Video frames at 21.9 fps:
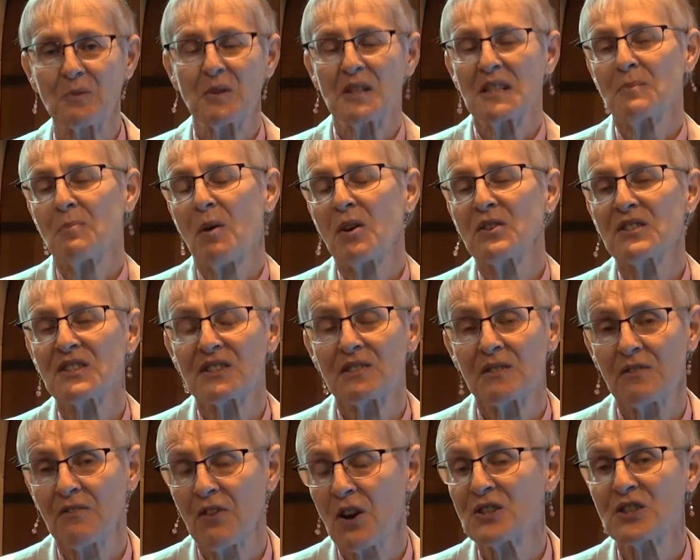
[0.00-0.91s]
We
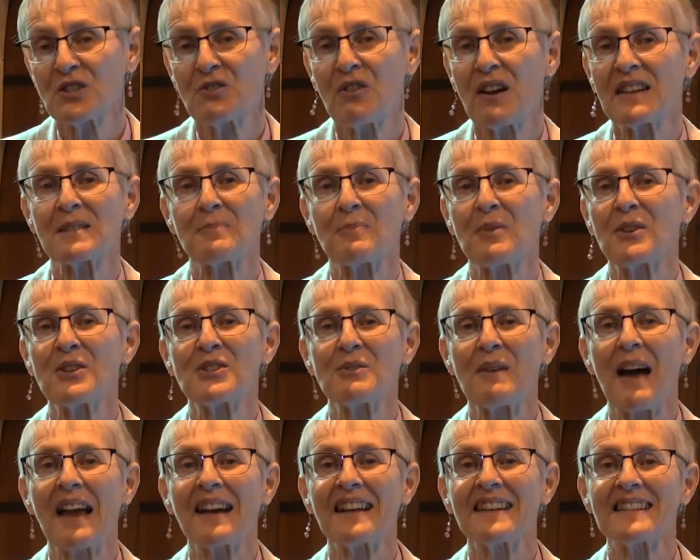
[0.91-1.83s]
foster our
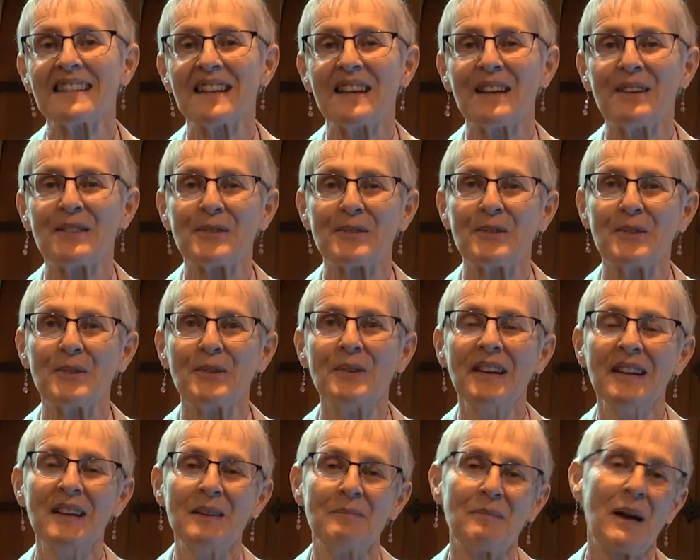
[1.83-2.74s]
spirituality through
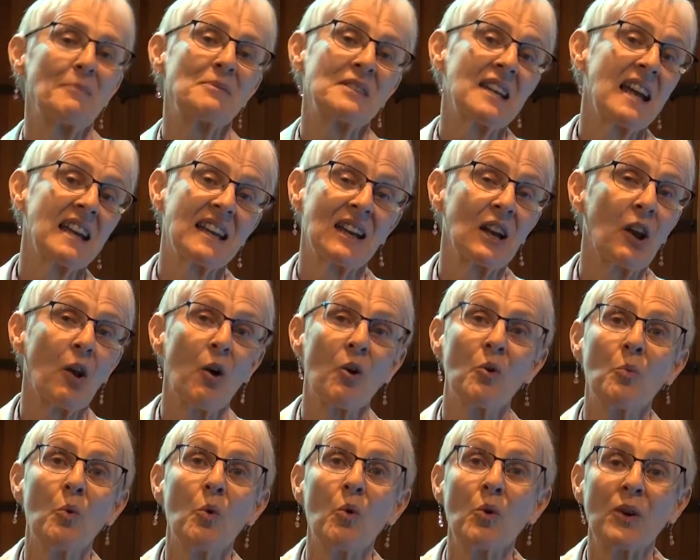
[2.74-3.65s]
perhaps taking a
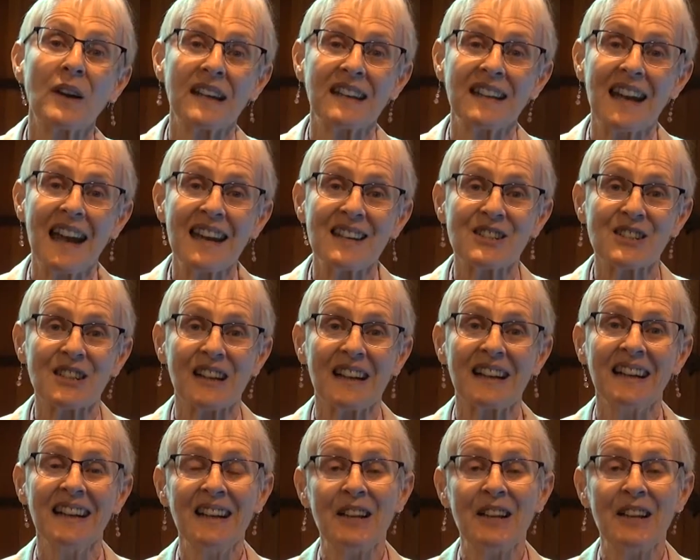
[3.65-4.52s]
long walk in nature,